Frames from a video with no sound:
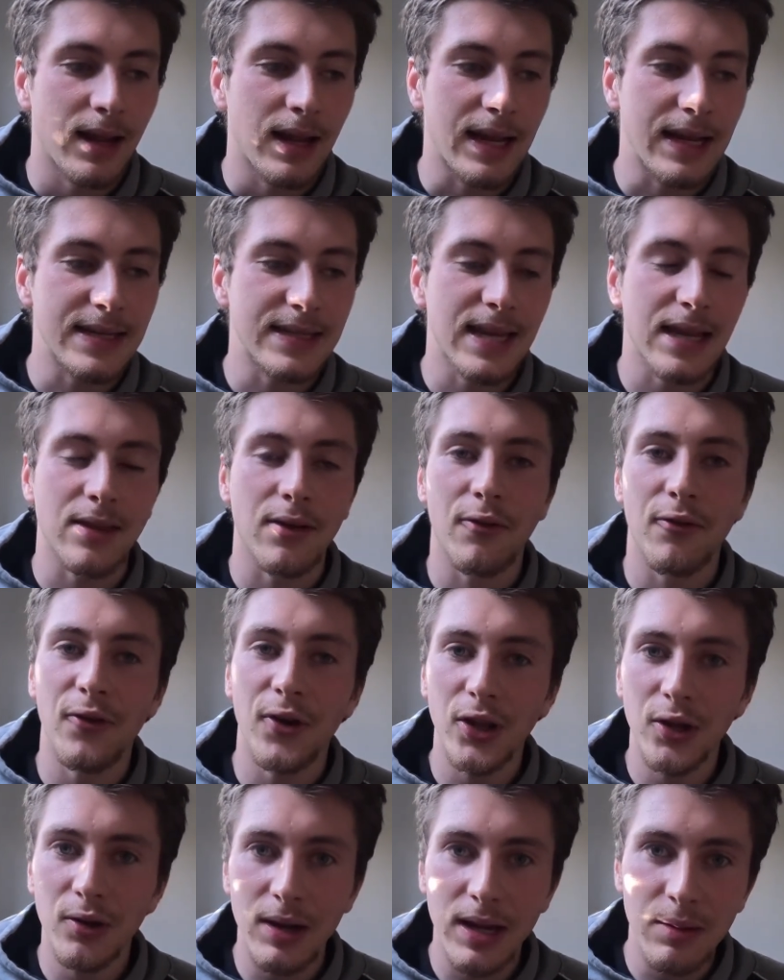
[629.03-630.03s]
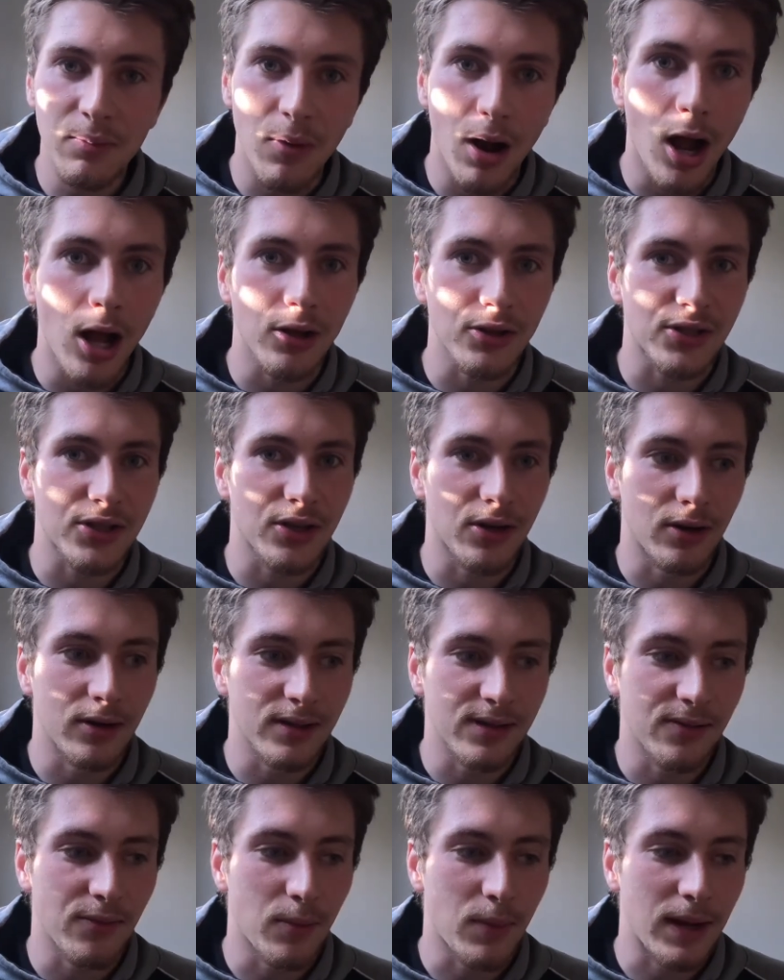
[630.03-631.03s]
he set the following
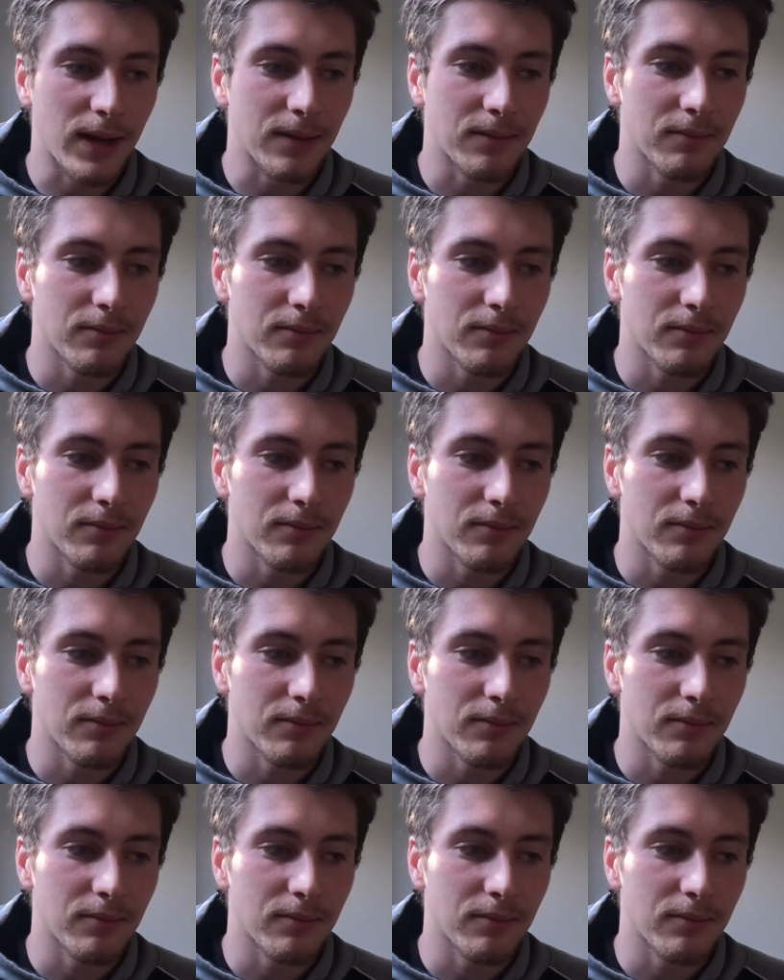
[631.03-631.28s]
milestones for me.